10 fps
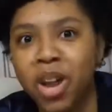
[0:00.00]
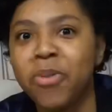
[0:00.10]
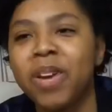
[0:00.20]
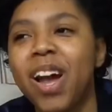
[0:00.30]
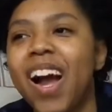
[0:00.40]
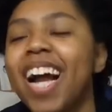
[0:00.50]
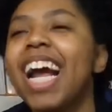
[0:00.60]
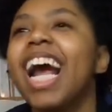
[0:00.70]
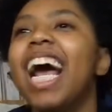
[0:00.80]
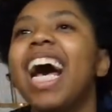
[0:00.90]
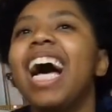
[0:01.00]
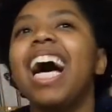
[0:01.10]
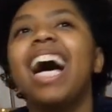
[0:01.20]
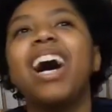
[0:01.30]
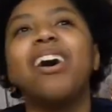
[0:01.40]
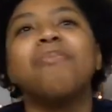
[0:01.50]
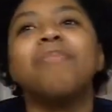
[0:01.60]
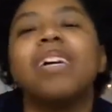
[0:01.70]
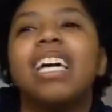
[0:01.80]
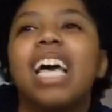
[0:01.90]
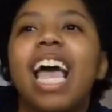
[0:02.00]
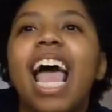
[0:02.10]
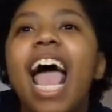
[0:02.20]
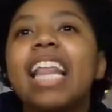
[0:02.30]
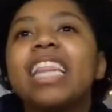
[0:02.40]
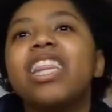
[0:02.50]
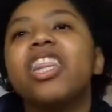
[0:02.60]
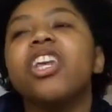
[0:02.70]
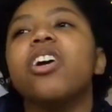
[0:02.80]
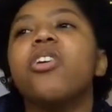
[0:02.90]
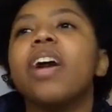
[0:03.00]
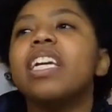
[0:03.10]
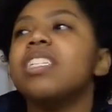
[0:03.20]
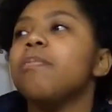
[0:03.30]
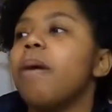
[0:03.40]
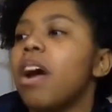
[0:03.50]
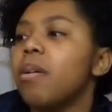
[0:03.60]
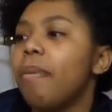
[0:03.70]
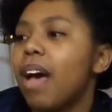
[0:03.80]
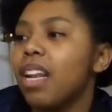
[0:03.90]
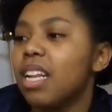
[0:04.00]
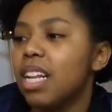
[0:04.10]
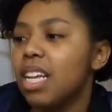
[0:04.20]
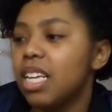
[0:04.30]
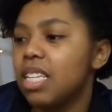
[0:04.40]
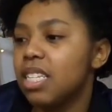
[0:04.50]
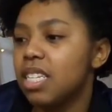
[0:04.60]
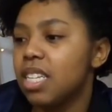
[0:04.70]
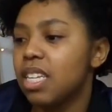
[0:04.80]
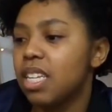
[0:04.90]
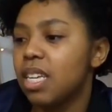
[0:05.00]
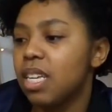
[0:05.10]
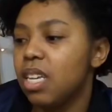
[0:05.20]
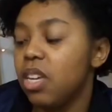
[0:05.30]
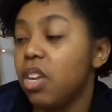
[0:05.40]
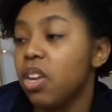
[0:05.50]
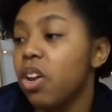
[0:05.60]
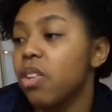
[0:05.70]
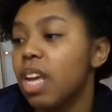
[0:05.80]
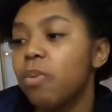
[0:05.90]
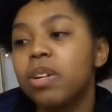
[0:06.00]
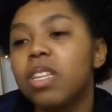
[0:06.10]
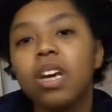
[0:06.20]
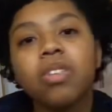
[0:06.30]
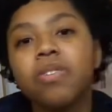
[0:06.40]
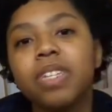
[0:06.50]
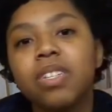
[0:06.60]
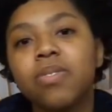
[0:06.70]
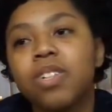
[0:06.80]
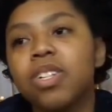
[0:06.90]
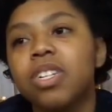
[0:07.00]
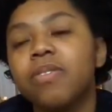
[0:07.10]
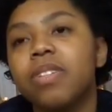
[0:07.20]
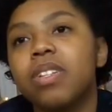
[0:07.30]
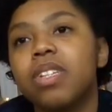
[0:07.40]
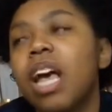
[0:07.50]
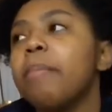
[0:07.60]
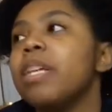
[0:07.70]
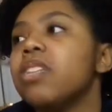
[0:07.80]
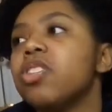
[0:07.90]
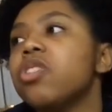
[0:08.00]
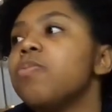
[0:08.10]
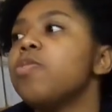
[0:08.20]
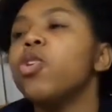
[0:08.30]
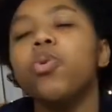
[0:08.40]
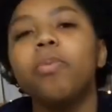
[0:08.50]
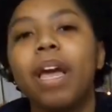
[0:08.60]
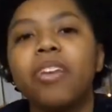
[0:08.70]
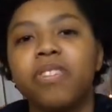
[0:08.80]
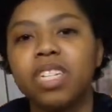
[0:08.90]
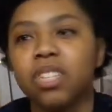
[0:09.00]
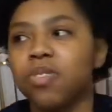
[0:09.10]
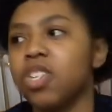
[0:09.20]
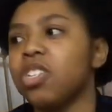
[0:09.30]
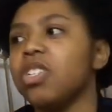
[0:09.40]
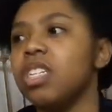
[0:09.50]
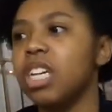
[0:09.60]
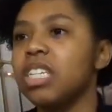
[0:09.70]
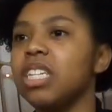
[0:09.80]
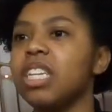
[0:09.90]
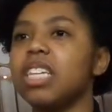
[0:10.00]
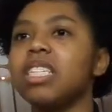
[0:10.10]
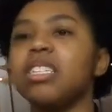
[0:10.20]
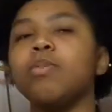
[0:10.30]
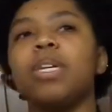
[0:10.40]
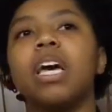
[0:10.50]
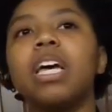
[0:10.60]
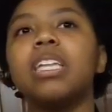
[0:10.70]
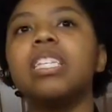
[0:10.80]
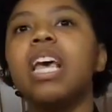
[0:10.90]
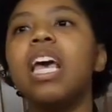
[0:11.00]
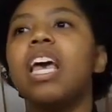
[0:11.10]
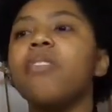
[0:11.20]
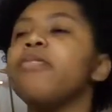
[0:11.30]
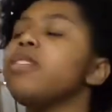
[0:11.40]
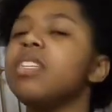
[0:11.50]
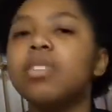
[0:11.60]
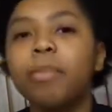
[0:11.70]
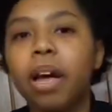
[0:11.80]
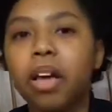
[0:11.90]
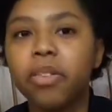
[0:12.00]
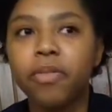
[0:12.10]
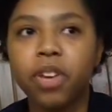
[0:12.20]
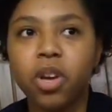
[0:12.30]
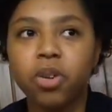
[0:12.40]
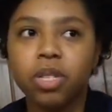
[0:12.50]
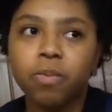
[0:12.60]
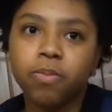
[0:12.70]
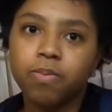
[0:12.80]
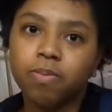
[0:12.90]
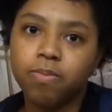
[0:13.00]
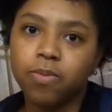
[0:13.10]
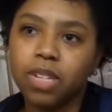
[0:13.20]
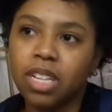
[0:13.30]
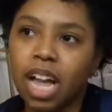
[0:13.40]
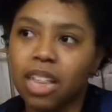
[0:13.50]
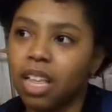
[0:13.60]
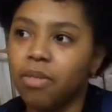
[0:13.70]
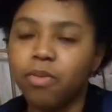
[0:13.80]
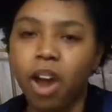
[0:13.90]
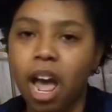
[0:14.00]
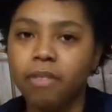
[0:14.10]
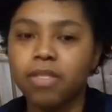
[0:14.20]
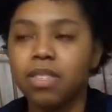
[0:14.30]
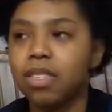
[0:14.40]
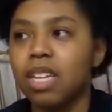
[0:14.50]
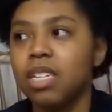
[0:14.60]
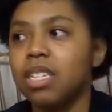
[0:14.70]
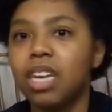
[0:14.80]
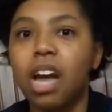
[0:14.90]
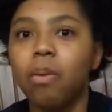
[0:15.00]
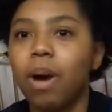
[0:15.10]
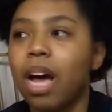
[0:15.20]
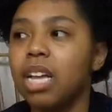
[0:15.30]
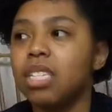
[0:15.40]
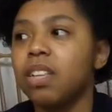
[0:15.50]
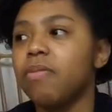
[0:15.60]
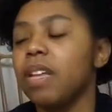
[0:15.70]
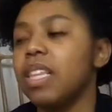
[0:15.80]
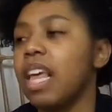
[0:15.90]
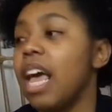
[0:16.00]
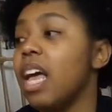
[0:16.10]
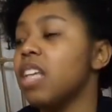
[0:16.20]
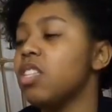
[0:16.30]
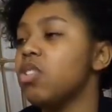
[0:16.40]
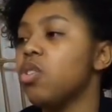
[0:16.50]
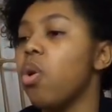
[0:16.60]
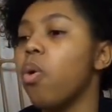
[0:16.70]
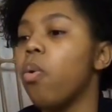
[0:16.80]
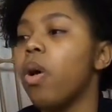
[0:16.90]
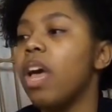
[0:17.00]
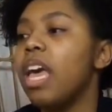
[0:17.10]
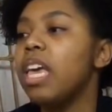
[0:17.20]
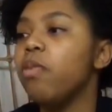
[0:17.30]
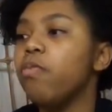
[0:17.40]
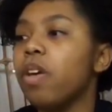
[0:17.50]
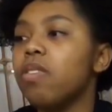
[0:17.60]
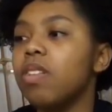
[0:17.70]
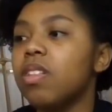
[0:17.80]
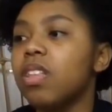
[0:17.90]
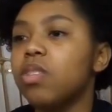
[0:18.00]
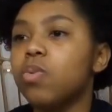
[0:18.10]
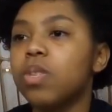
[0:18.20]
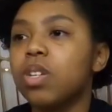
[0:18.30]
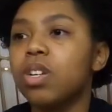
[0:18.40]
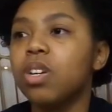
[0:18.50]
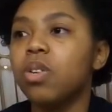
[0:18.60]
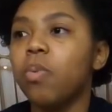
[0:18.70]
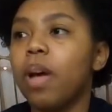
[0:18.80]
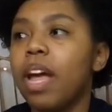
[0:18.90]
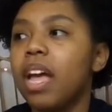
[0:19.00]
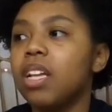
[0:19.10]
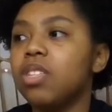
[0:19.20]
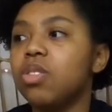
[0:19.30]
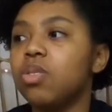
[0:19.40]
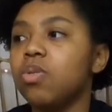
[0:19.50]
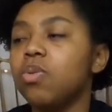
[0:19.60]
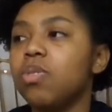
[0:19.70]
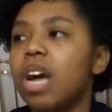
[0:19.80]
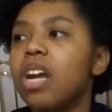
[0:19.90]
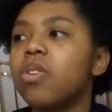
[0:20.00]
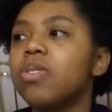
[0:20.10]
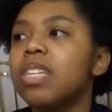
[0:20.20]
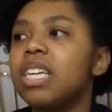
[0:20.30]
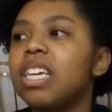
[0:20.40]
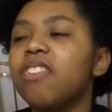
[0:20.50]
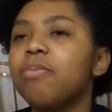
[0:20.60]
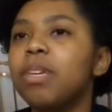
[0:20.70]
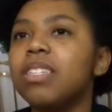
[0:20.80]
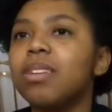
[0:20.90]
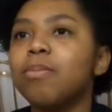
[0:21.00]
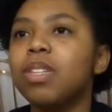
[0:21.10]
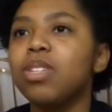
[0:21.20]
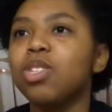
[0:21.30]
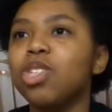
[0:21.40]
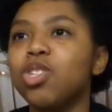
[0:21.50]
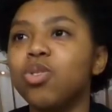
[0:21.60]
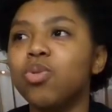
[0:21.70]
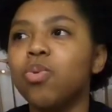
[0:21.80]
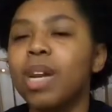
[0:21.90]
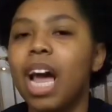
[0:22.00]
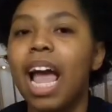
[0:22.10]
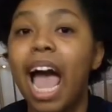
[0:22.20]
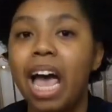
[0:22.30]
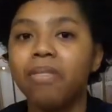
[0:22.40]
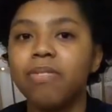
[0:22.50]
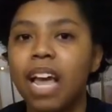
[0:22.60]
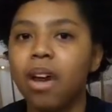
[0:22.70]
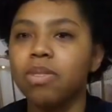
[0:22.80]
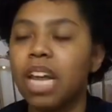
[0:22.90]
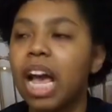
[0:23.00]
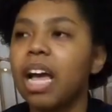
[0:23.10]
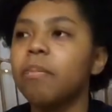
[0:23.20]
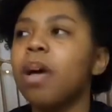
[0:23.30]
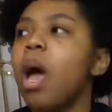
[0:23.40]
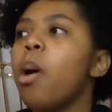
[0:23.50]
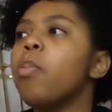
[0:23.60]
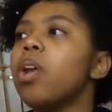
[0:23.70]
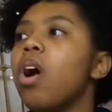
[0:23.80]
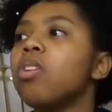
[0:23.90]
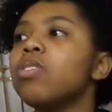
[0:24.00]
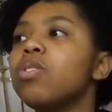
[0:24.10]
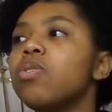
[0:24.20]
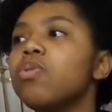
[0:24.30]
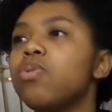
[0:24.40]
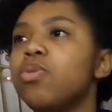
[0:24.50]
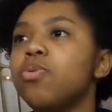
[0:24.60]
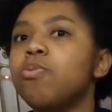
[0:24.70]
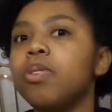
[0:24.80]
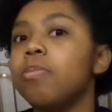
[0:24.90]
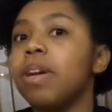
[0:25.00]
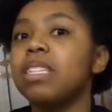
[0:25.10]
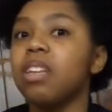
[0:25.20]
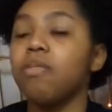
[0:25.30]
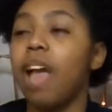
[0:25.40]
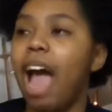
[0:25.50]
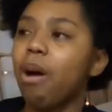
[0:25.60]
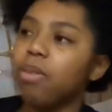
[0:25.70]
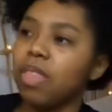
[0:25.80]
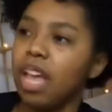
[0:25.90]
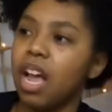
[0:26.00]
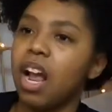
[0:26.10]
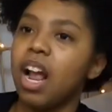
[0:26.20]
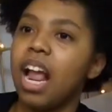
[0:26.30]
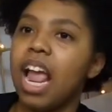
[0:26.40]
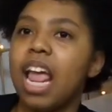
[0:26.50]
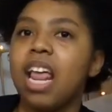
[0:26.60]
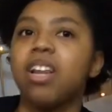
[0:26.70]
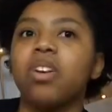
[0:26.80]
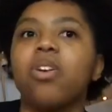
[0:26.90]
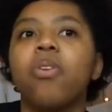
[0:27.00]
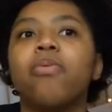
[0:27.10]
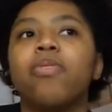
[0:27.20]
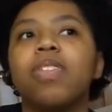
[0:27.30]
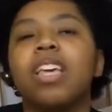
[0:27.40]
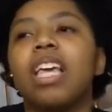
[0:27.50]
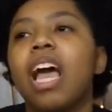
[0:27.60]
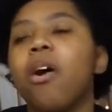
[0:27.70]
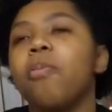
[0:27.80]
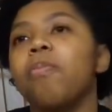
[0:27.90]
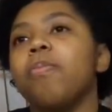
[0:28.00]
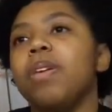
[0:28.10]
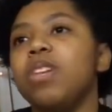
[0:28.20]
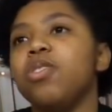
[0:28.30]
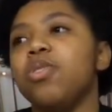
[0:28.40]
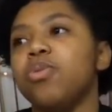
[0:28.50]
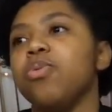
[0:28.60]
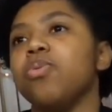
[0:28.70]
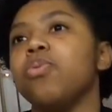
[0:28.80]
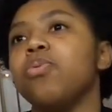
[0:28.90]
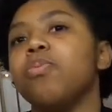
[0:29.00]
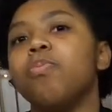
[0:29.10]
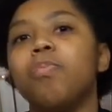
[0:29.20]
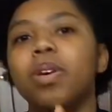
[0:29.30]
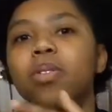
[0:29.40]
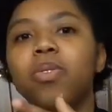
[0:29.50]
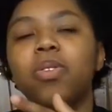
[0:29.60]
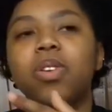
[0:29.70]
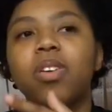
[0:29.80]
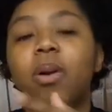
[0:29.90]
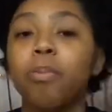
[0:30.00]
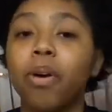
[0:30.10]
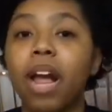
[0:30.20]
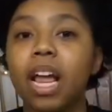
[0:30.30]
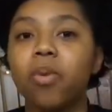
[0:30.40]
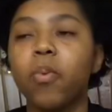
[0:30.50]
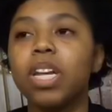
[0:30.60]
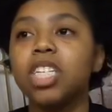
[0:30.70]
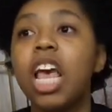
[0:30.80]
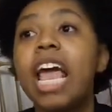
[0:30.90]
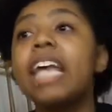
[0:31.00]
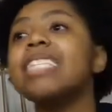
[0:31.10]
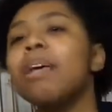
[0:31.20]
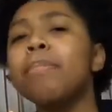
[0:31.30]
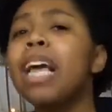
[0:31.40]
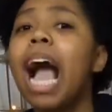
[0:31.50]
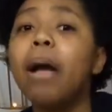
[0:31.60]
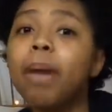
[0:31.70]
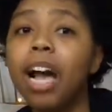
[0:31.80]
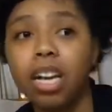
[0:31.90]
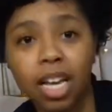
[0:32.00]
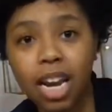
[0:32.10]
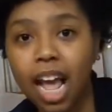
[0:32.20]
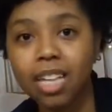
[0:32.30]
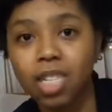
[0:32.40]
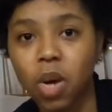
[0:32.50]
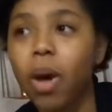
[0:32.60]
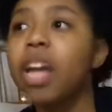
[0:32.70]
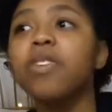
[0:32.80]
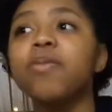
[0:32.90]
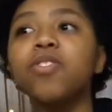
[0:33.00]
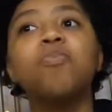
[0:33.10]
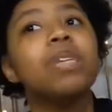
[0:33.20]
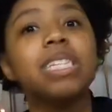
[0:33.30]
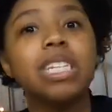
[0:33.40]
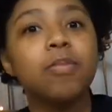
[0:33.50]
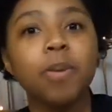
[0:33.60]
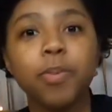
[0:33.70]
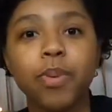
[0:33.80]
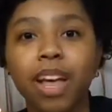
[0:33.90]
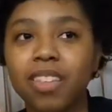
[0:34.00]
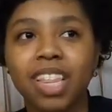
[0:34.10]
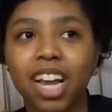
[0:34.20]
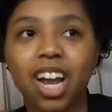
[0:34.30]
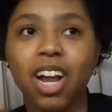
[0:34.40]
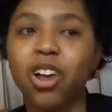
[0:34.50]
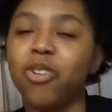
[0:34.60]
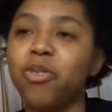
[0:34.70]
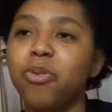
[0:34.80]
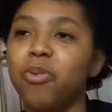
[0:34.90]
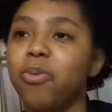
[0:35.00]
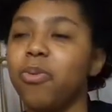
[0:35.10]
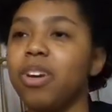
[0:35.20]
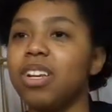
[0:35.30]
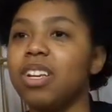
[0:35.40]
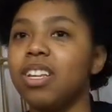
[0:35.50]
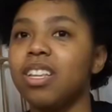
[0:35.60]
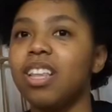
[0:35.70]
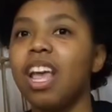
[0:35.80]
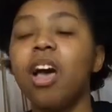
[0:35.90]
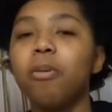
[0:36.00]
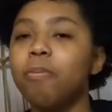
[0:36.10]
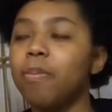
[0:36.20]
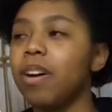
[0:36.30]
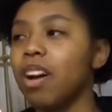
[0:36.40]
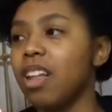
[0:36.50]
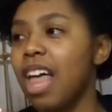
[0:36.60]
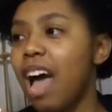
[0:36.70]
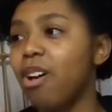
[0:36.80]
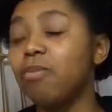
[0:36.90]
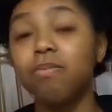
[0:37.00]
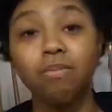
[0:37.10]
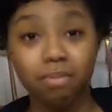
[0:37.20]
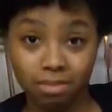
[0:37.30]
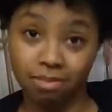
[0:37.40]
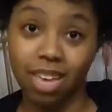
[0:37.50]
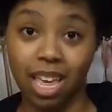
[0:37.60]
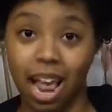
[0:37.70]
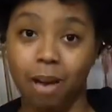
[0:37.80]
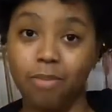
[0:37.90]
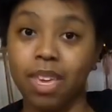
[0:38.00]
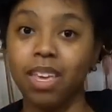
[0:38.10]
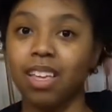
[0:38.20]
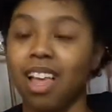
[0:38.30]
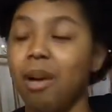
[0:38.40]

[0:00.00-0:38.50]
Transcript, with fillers: Here we are. Um, and the crazy part about it is, you know, like one of the only reasons Richard even, I mean, there's two main reasons Richard suggested this is because if you've seen some of my other videos, I'm really, I love crafts and DIY, stuff like that. So he felt that this was a good way to not only give me something to do when I have downtime, but also to put myself out there and hopefully help me to build a brand, which is something I'm not good at. So, any of you business people out there who want to help a girl out, get at me.